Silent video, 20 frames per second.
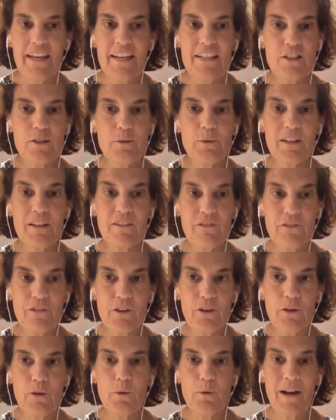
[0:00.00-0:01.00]
So if
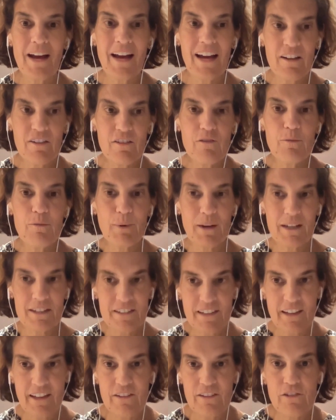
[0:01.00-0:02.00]
you have
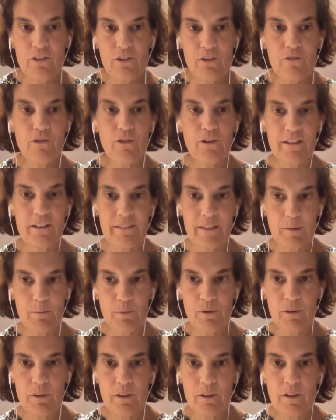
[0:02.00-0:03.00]
breast cancer, for
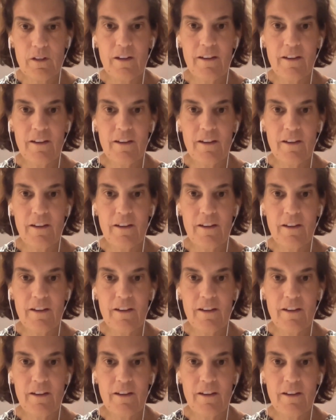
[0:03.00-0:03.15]
example,